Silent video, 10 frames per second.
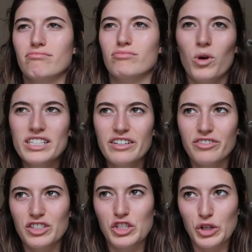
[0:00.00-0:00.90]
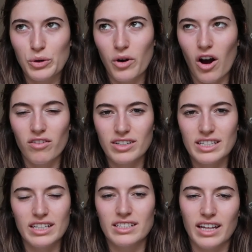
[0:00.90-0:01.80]
One difference too,
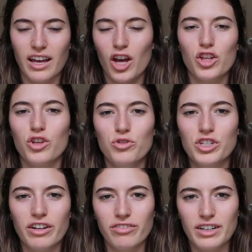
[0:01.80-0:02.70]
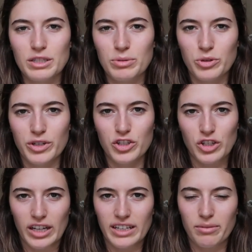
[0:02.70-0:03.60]
obviously it's like a huge difference between
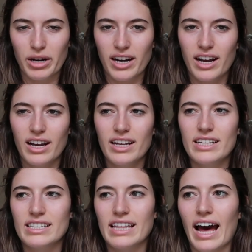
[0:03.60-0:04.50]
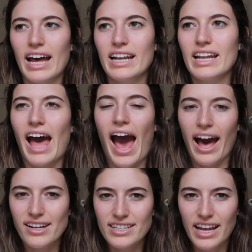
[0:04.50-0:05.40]
Australia and America, is that the
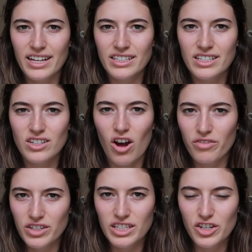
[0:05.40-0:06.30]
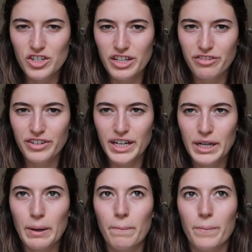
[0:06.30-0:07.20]
accents obviously are
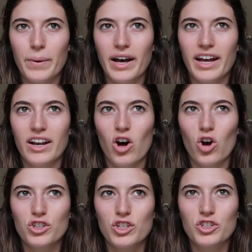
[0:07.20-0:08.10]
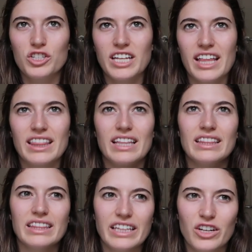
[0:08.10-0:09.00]
different, but also just like the
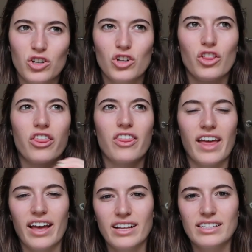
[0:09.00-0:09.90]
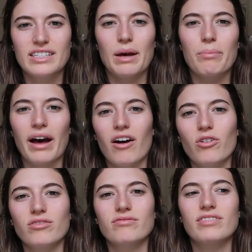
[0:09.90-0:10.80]
little things
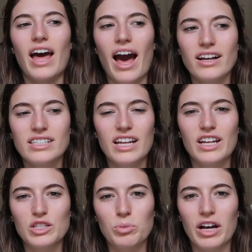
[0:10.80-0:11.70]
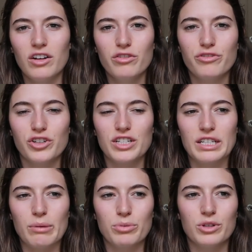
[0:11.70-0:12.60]
about the accent as well. For
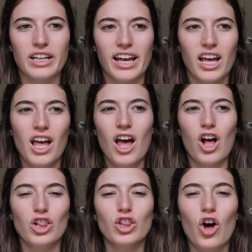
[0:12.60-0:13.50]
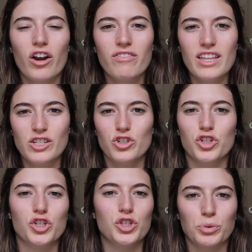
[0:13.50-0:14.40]
example, like a lot of things are
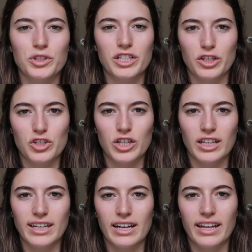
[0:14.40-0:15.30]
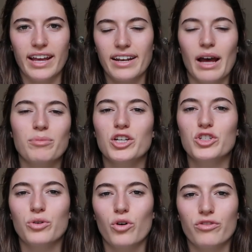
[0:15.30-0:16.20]
just shortened in Australia, and I'm gonna
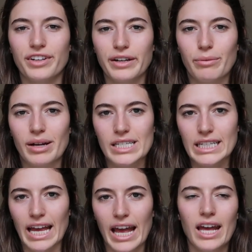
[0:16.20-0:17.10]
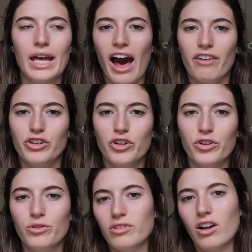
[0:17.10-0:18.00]
do a whole video about slang.
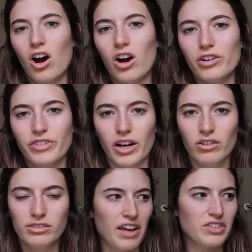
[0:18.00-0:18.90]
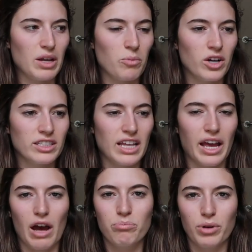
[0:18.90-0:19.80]
Afternoon, arvo. If someone's
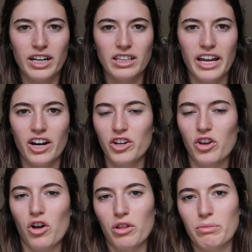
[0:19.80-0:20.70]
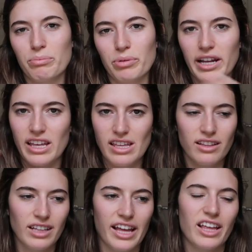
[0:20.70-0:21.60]
like a bricklayer, you call them a brickie.
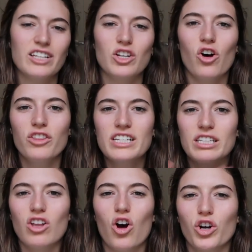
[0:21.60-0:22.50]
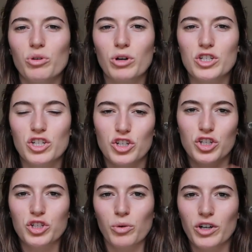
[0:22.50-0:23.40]
Like, it's all these longer words are just
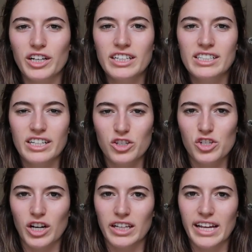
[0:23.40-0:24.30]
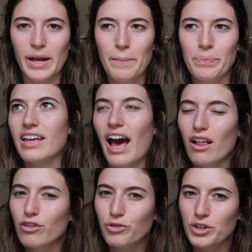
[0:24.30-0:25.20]
shortened in Australia.
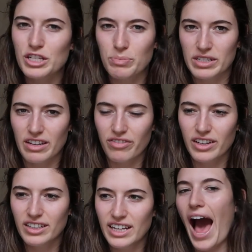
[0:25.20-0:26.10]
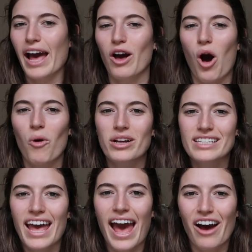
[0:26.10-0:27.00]
California specifically, I always
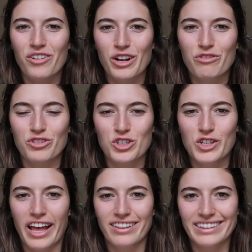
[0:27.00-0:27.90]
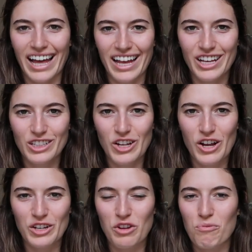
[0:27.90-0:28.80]
get outed for saying like a
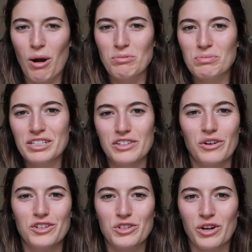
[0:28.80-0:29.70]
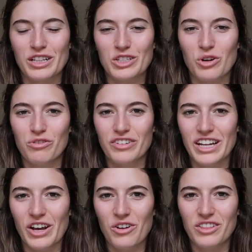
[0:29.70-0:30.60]
lot, and you've probably noticed throughout this whole
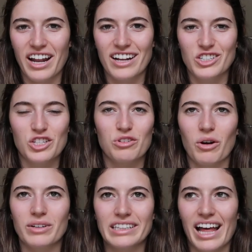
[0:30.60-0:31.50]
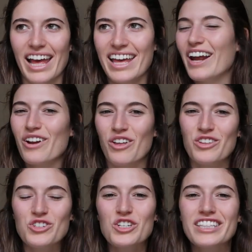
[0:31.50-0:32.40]
video that I just throw in like. I don't know,
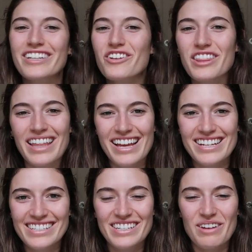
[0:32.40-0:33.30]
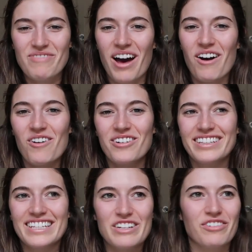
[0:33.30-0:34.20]
there's just little things
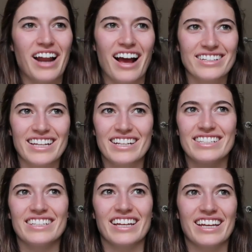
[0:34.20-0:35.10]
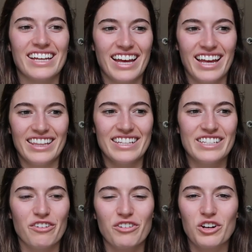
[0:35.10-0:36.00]
about the different accents and like the
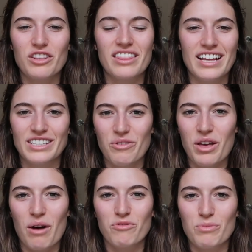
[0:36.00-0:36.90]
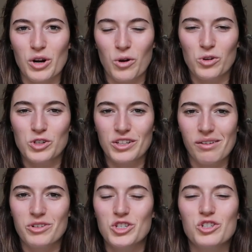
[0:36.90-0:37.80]
different things that we come from our culture
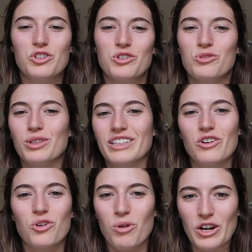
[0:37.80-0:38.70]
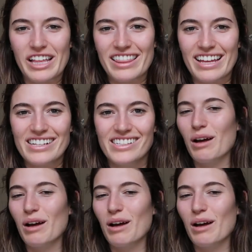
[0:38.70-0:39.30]
that we just do little quirky things.